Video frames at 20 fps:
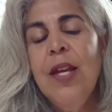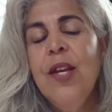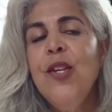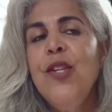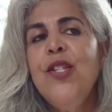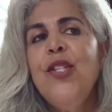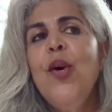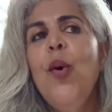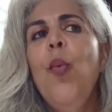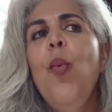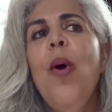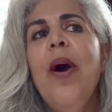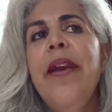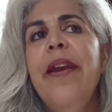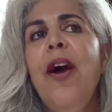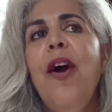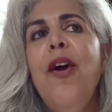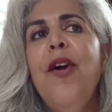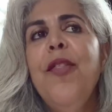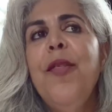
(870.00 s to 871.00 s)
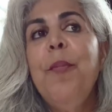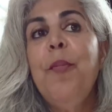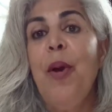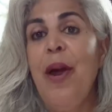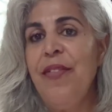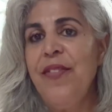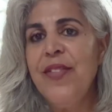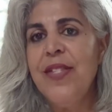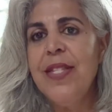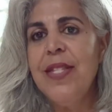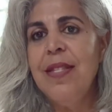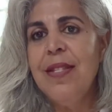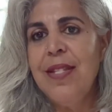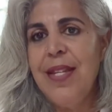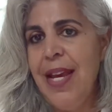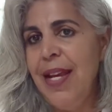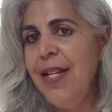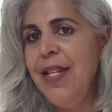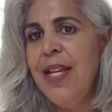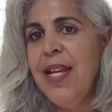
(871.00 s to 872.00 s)
So what are the breath
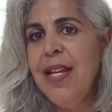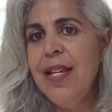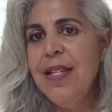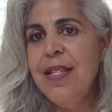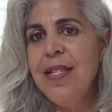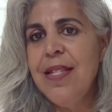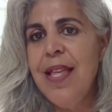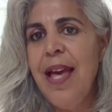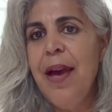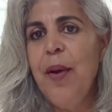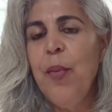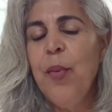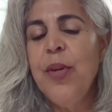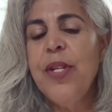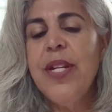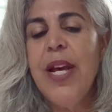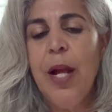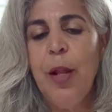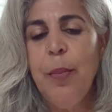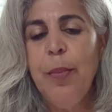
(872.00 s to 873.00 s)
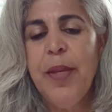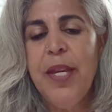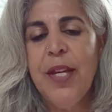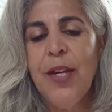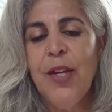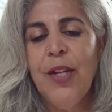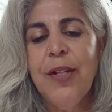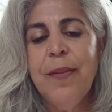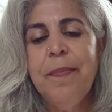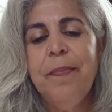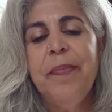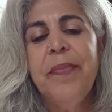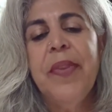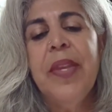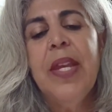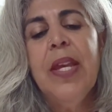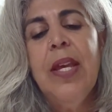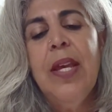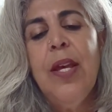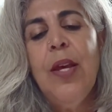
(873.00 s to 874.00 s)
techniques that would help here?
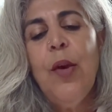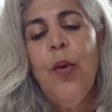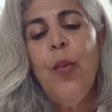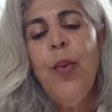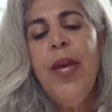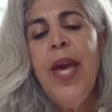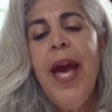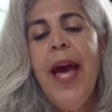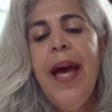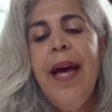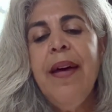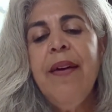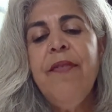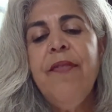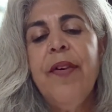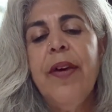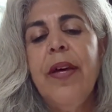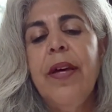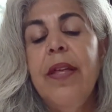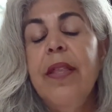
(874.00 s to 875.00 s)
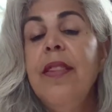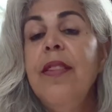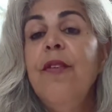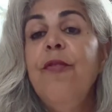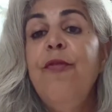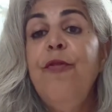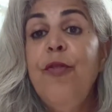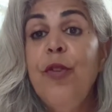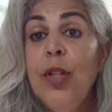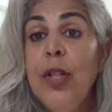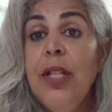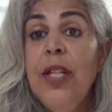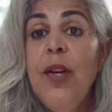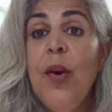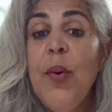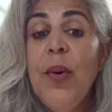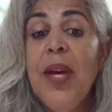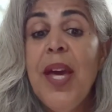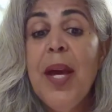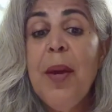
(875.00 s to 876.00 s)
We have the full
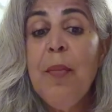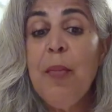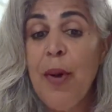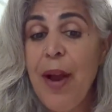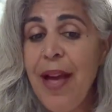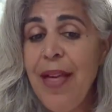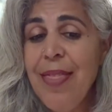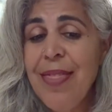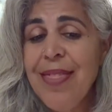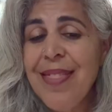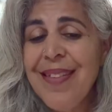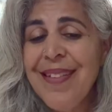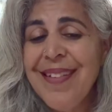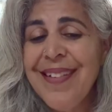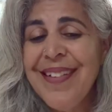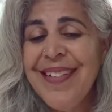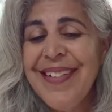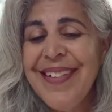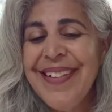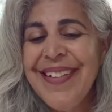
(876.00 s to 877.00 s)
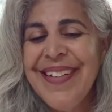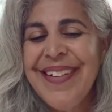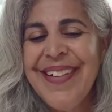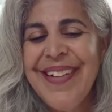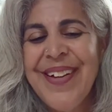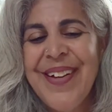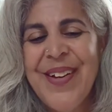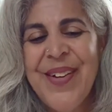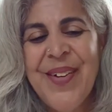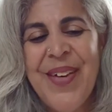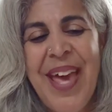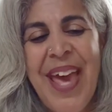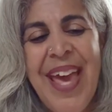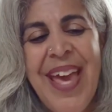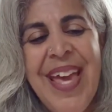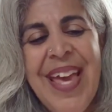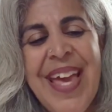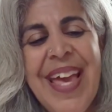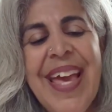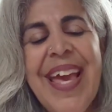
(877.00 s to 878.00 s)
yogic breath.
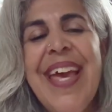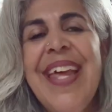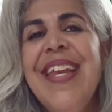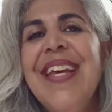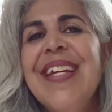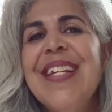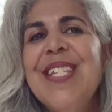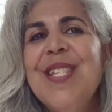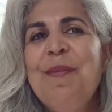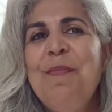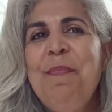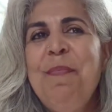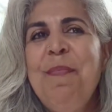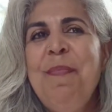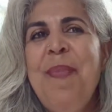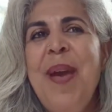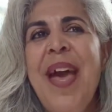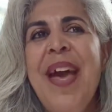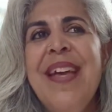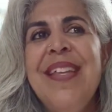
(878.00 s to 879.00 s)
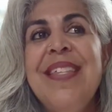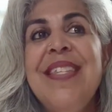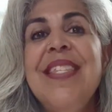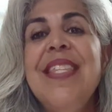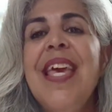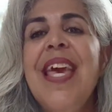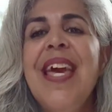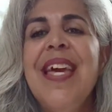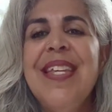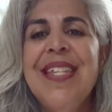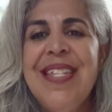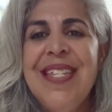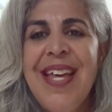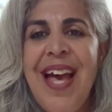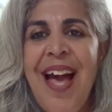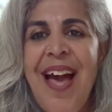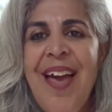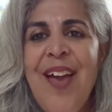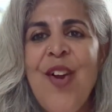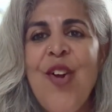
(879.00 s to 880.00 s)
Okay, it expands the
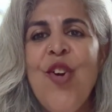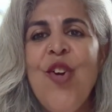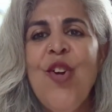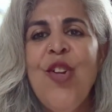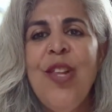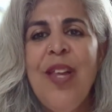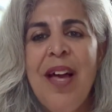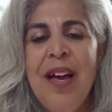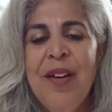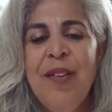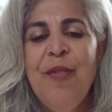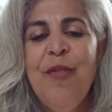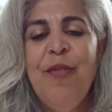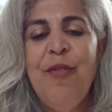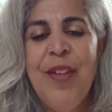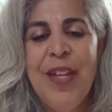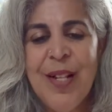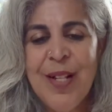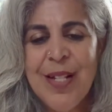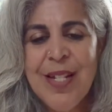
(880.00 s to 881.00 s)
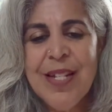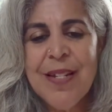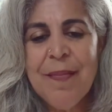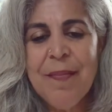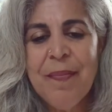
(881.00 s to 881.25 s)
entire lung field.